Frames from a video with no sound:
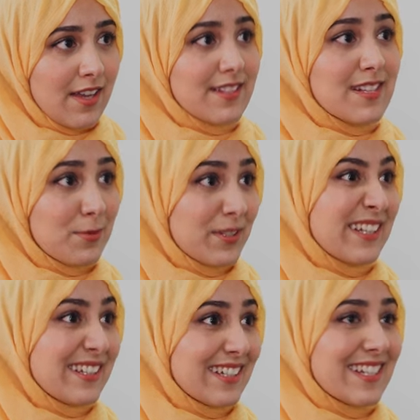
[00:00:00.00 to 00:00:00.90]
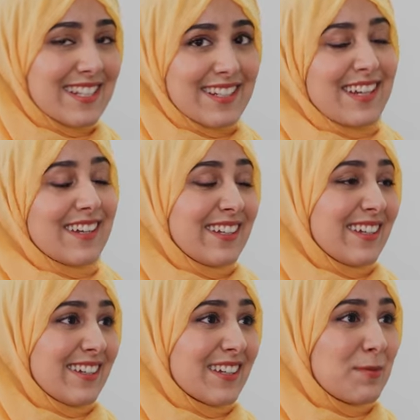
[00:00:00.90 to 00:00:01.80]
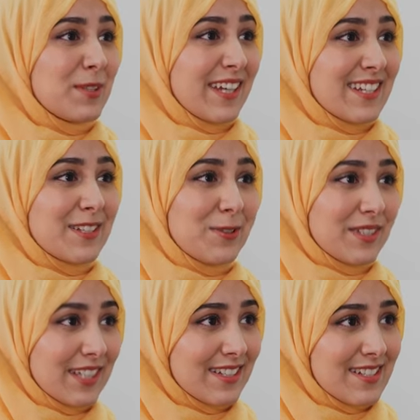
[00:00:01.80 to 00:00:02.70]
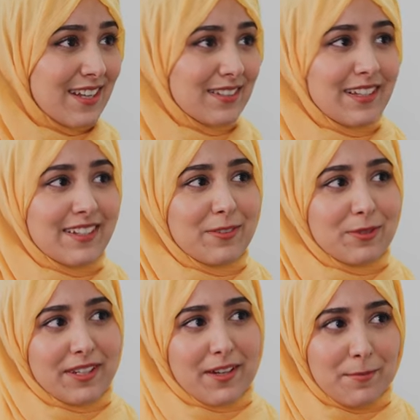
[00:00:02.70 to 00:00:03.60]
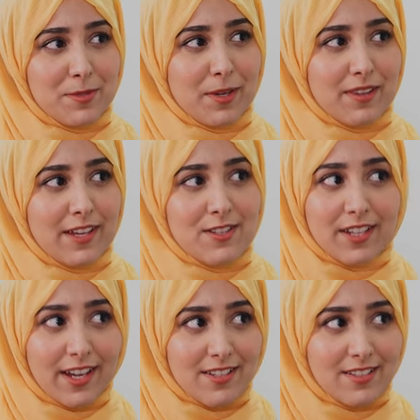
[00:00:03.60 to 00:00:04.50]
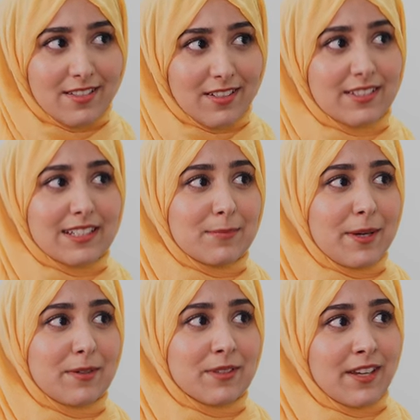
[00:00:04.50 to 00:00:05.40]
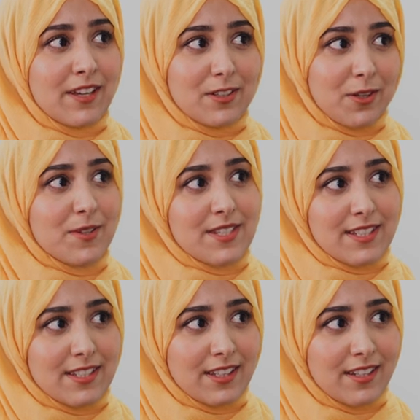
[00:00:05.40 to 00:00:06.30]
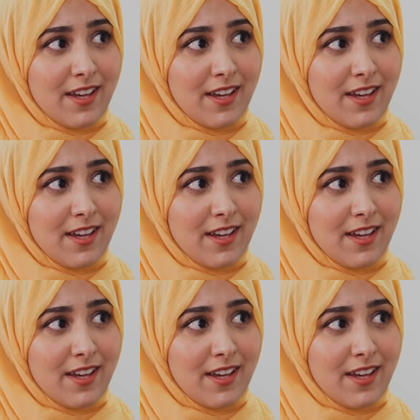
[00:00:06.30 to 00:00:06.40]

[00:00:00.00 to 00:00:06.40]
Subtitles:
It's exactly it. Communicating your needs, and that only comes with education, learning about your OCD.